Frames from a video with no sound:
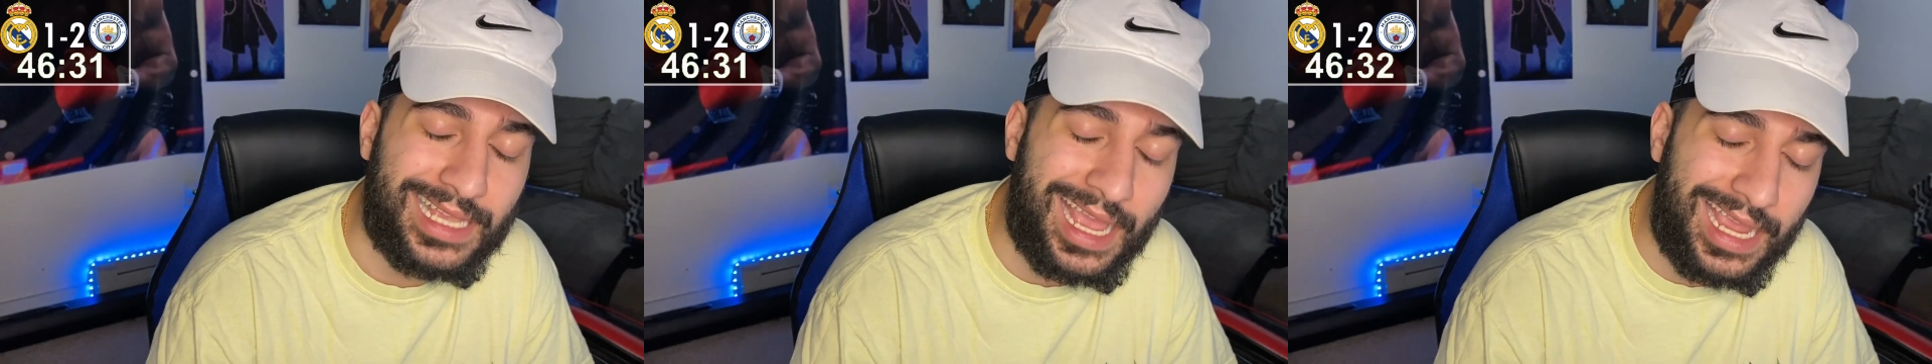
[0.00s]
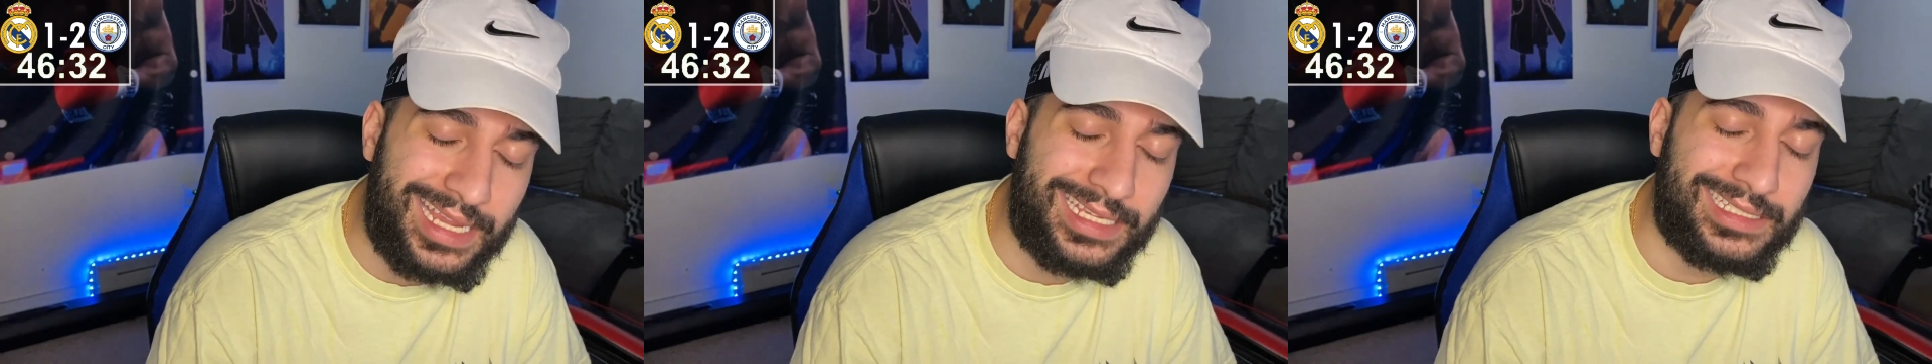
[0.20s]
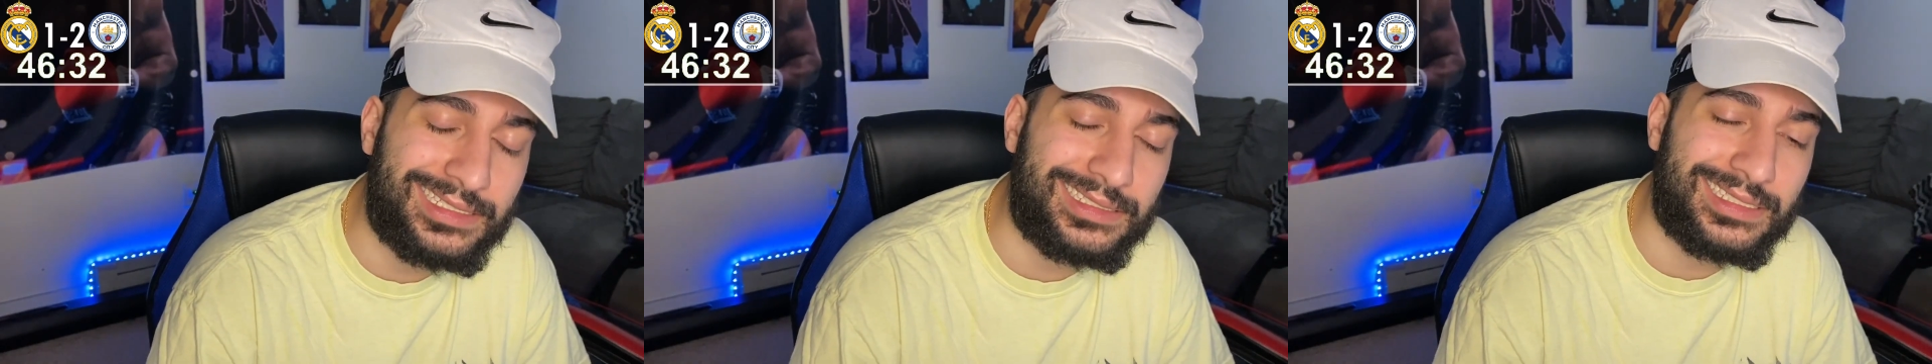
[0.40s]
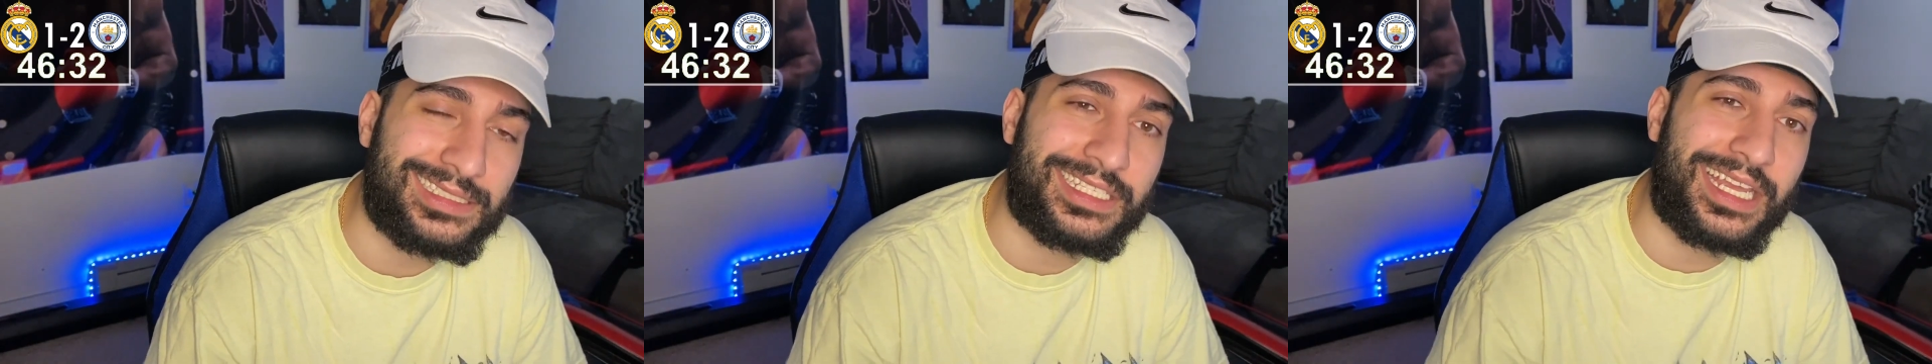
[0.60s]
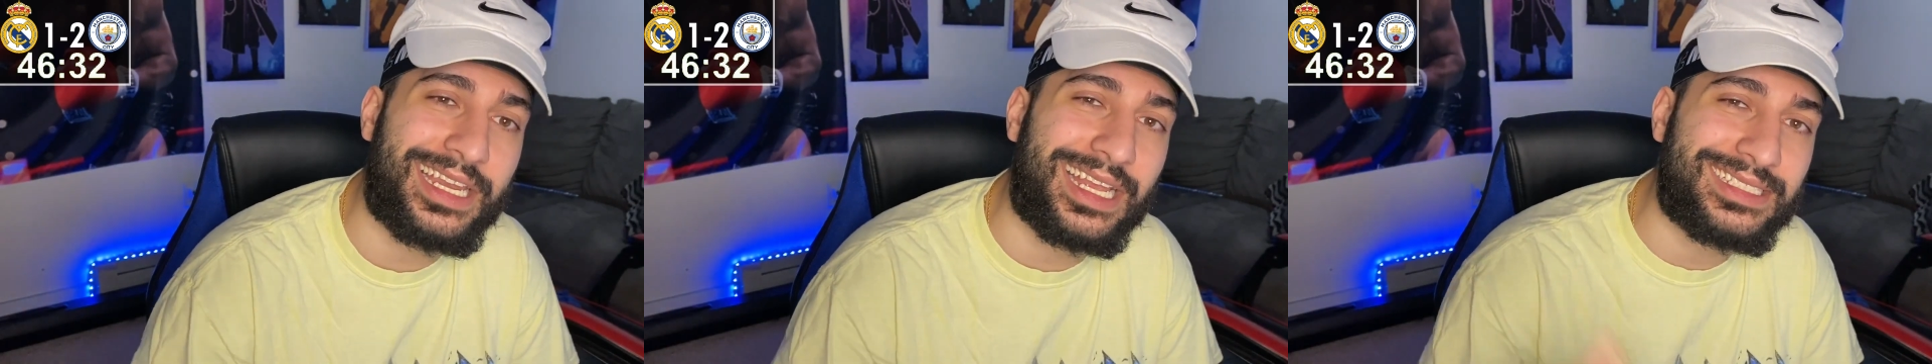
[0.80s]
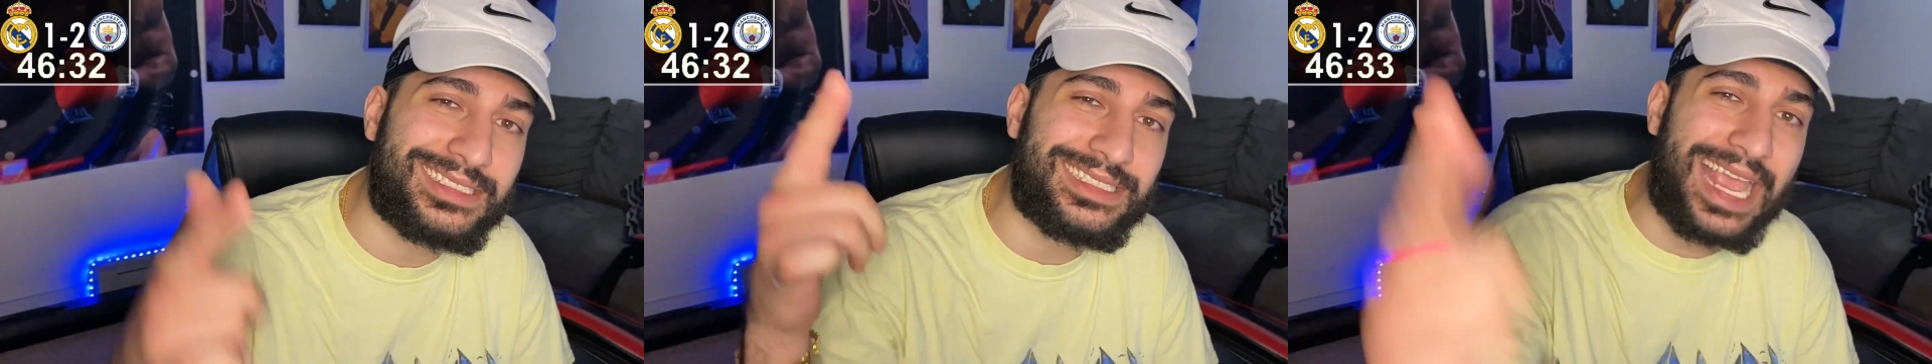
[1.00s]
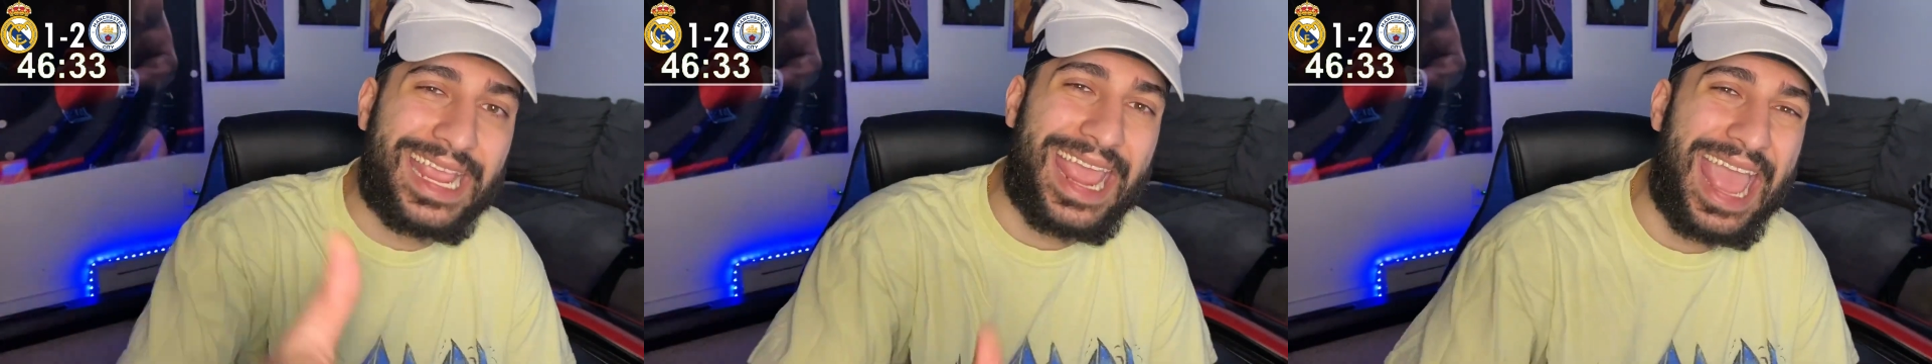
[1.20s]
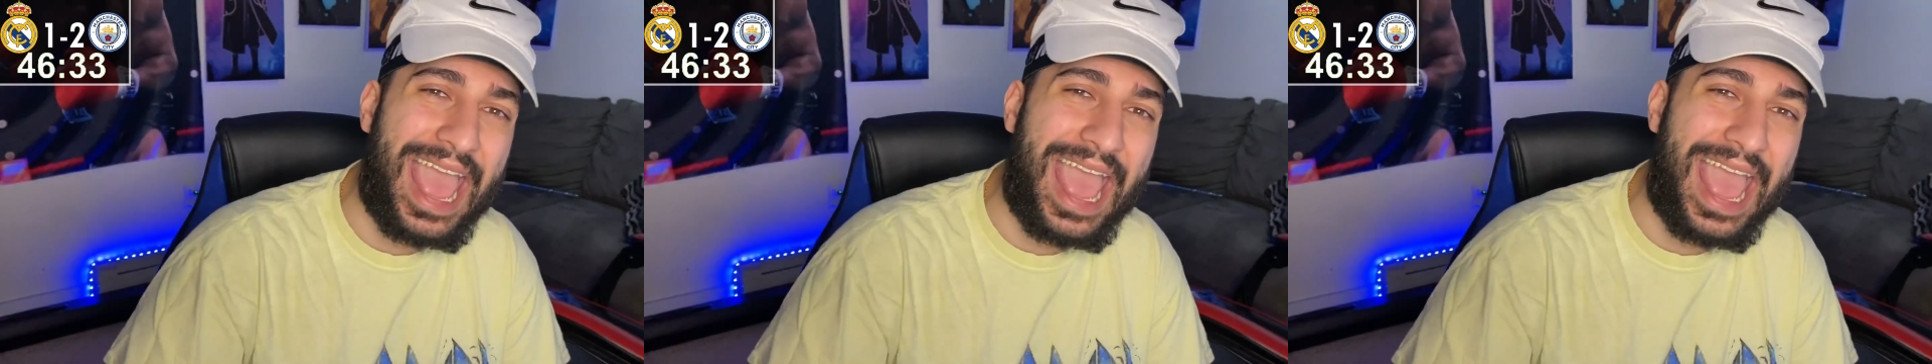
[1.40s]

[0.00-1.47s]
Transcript: All right, let's get in that second